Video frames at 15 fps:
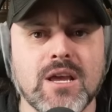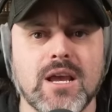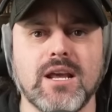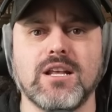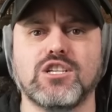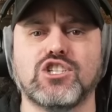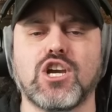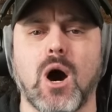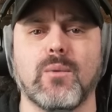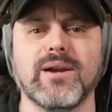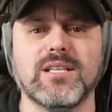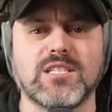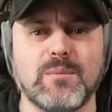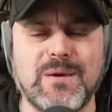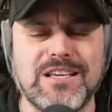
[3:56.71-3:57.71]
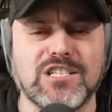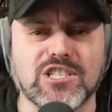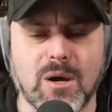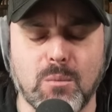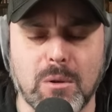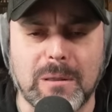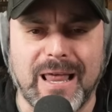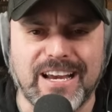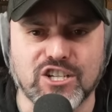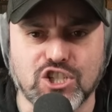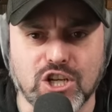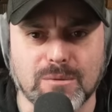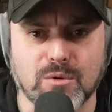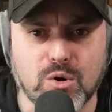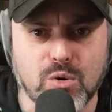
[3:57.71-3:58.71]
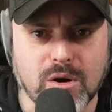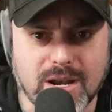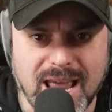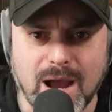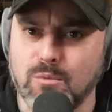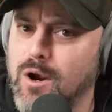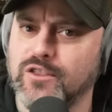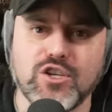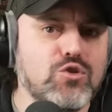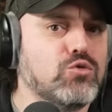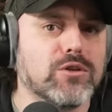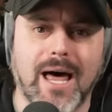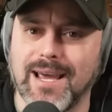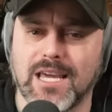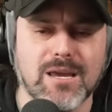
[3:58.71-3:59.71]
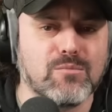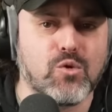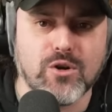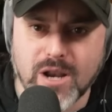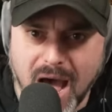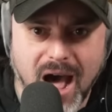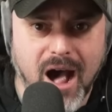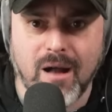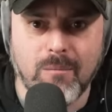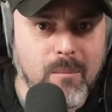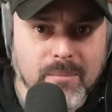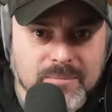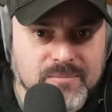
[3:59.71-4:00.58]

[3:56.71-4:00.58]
it is going to be someone like Jim Cornette, whether you like him or not.